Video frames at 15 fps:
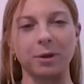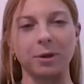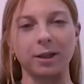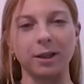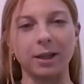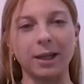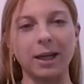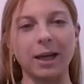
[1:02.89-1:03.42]
But
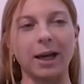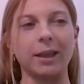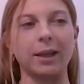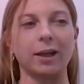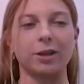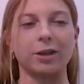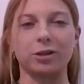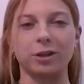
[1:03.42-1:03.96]
I
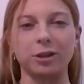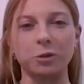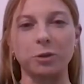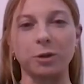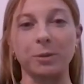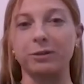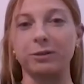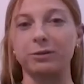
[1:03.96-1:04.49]
think I just turned to
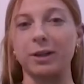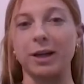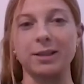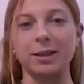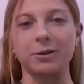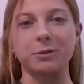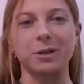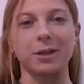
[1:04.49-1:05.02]
one of my
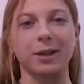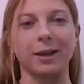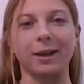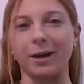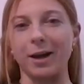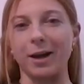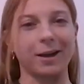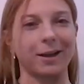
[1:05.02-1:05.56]
friends. I was
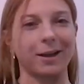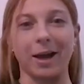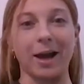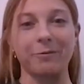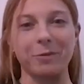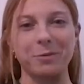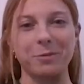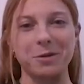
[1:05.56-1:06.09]
like, I
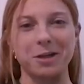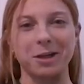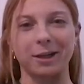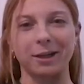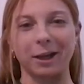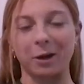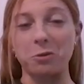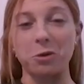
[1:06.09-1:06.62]
have my
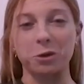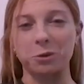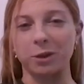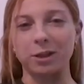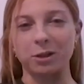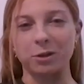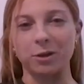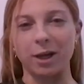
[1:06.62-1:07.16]
period and like, what do
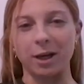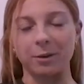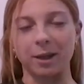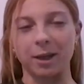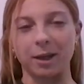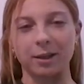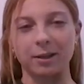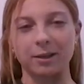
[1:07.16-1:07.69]
I do kind of thing?